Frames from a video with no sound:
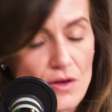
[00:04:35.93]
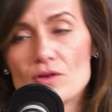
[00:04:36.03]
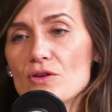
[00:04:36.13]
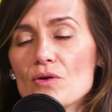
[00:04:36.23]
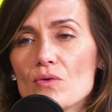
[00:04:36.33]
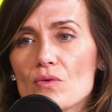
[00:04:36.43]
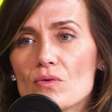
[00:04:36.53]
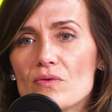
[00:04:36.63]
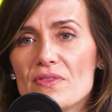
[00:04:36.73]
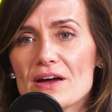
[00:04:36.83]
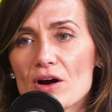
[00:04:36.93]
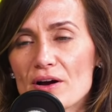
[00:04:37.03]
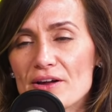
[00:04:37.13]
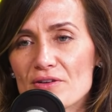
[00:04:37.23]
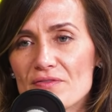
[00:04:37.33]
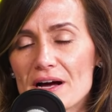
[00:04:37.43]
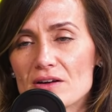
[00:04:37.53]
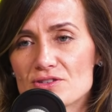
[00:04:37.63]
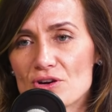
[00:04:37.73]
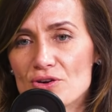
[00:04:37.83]
you know, that our inner
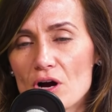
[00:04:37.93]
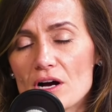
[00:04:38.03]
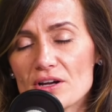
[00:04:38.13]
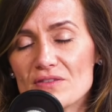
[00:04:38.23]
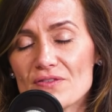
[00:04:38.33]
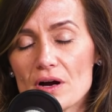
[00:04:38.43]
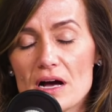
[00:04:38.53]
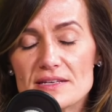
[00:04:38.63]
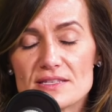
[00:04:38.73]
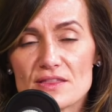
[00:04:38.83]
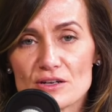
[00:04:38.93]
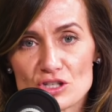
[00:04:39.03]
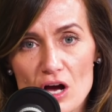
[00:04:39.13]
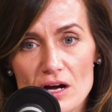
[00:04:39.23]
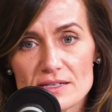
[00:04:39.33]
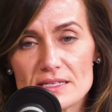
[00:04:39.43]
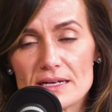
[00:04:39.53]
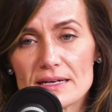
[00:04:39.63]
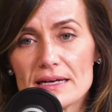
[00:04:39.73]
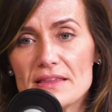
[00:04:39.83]
vows are not good for us, that they're
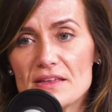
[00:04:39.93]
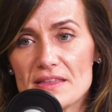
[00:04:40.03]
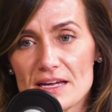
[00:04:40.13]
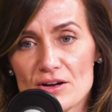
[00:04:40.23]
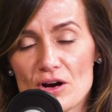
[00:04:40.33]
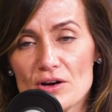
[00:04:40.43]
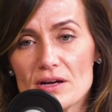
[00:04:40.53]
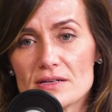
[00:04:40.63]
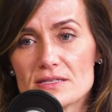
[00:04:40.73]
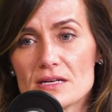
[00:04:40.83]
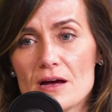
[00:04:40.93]
toxic and that they can hurt us.